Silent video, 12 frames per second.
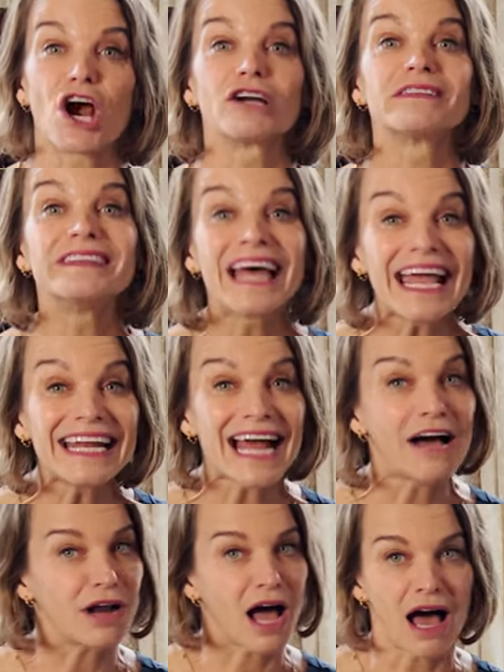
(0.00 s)
are laid
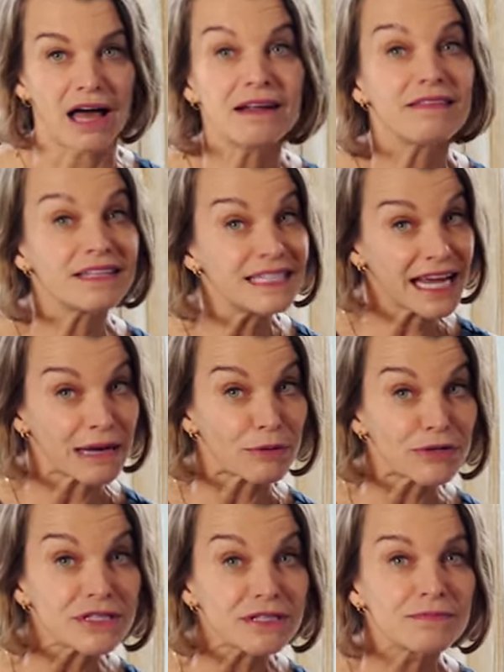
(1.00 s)
out on the
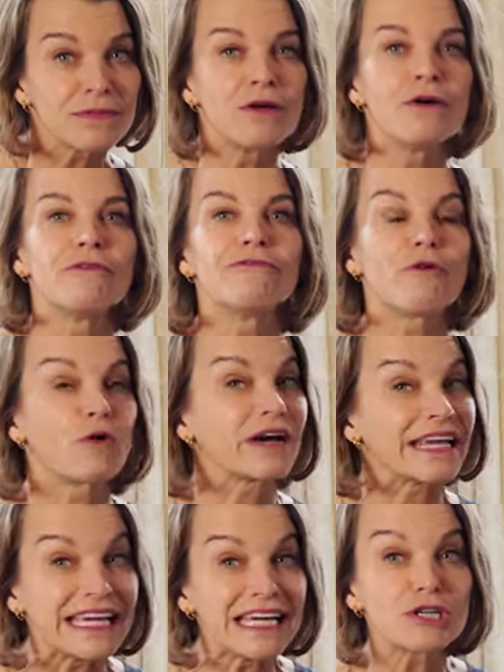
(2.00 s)
tables for
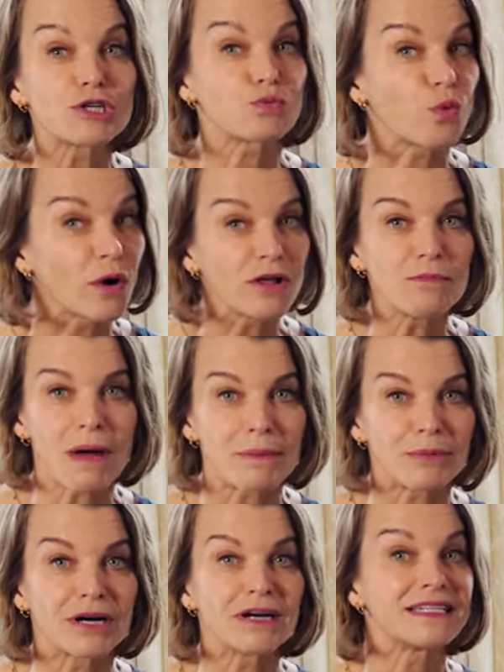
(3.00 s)
each royal
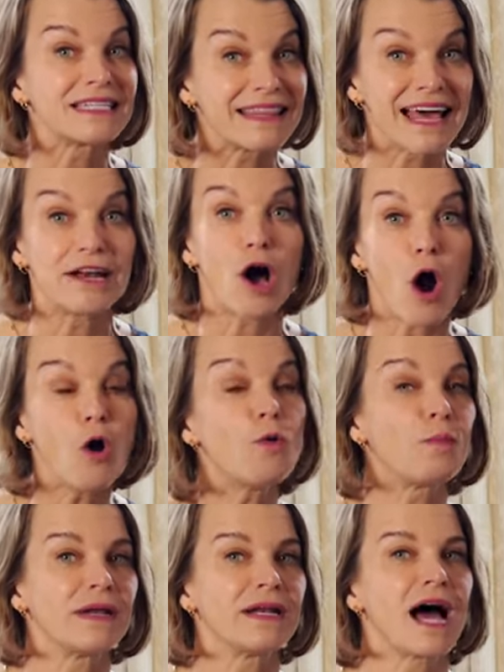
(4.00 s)
member to then
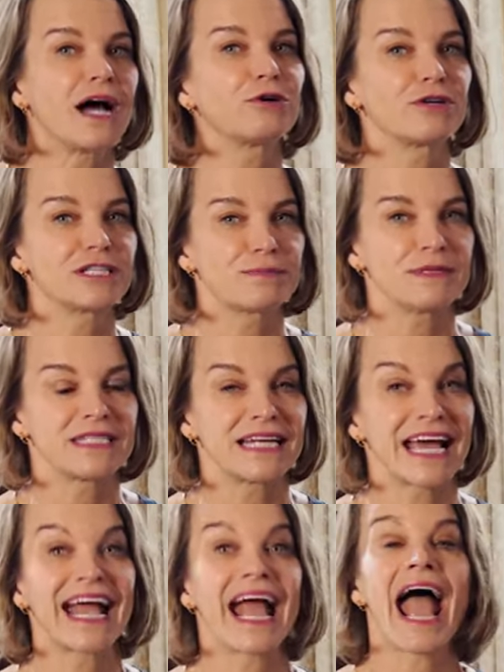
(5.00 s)
open on Christmas
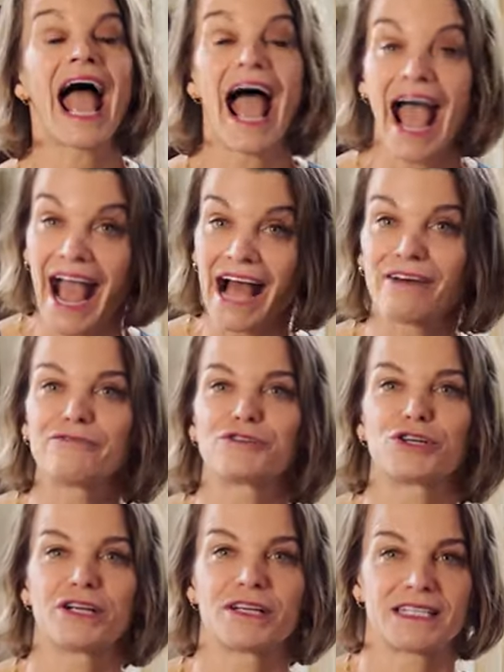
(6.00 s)
Day
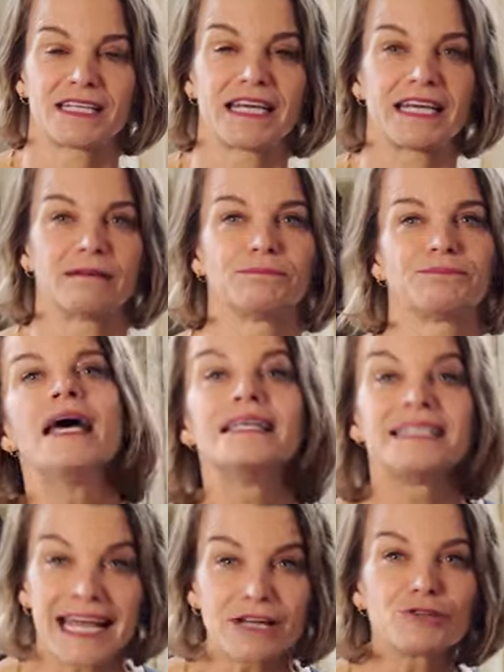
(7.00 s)
after tea.
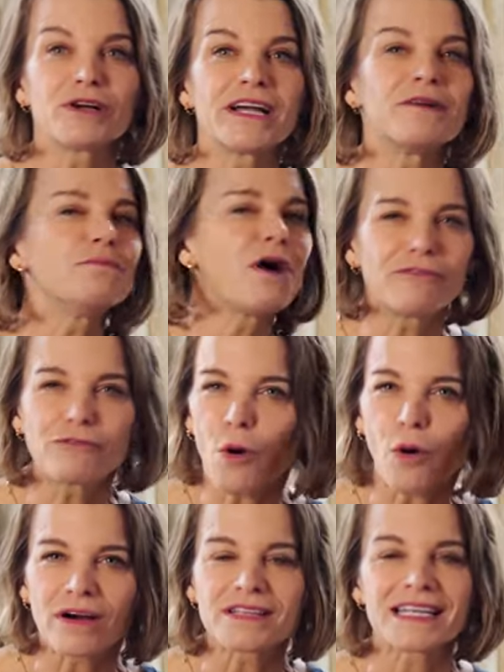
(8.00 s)
Sandringham, of course,